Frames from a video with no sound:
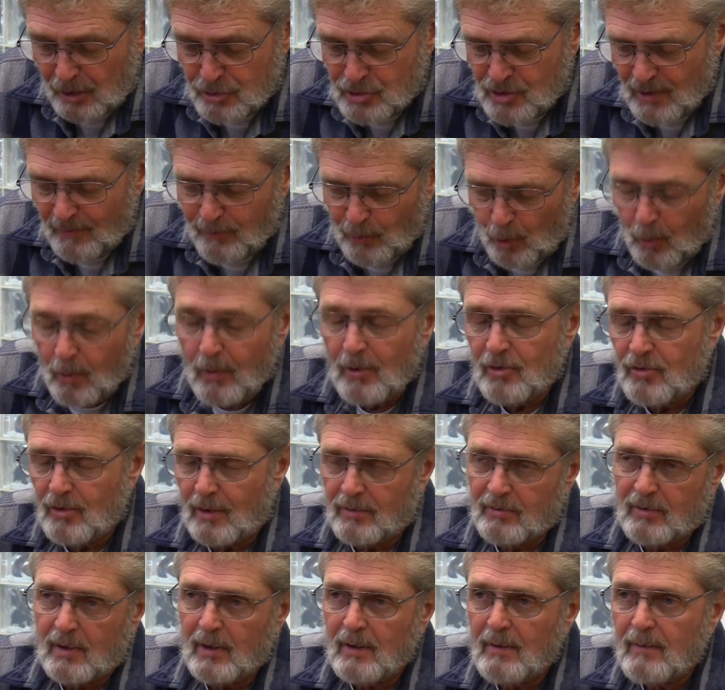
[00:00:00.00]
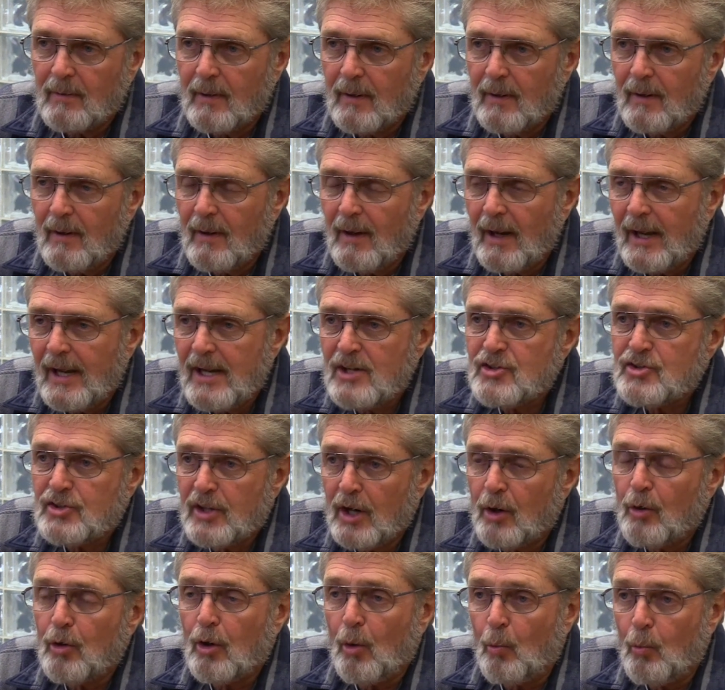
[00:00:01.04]
Jeff Kolozinski. He's
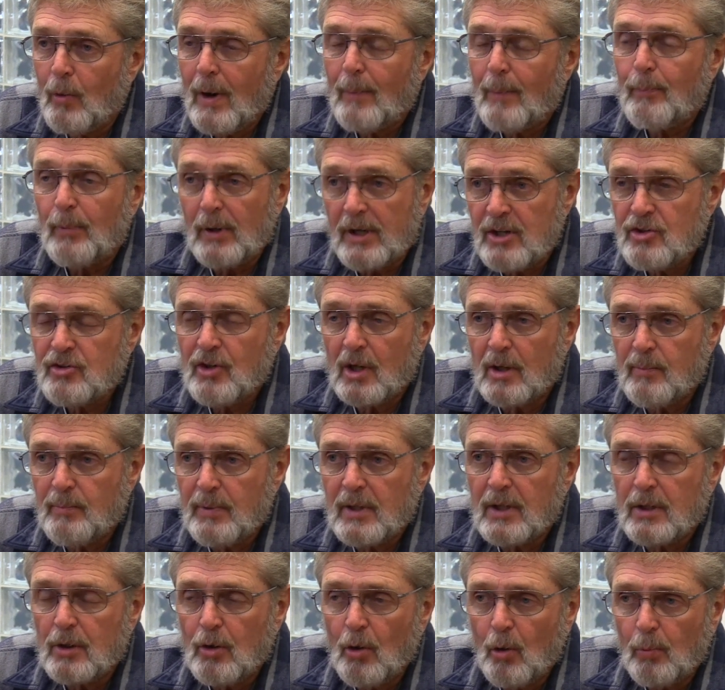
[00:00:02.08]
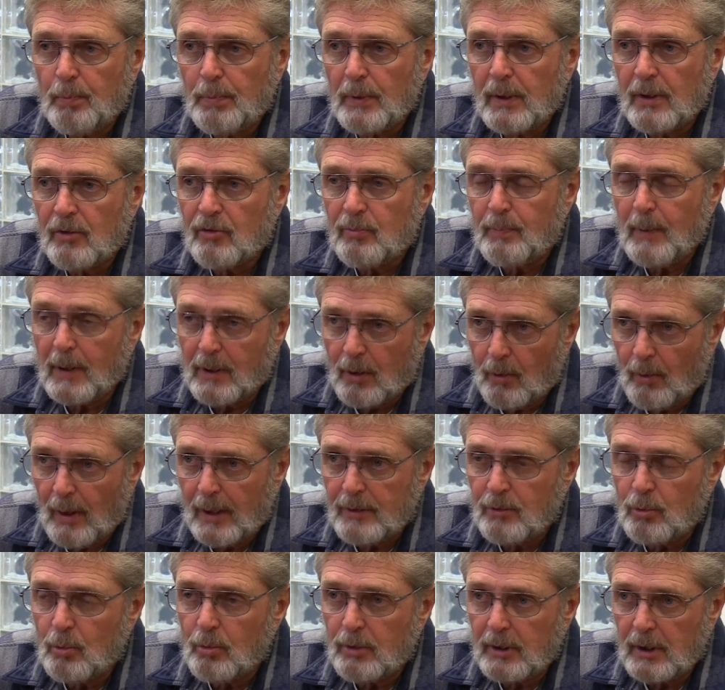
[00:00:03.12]
there to he's going to be the opening speaker. I
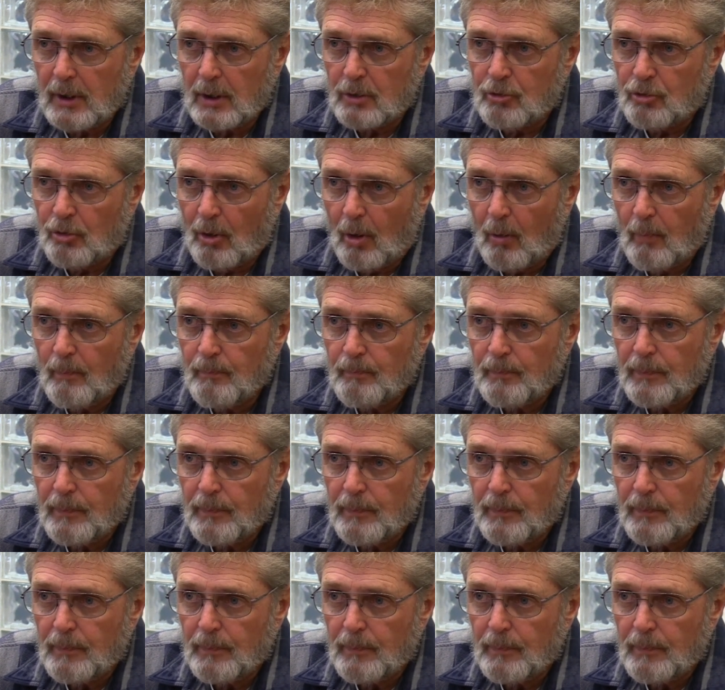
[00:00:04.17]
do the intro.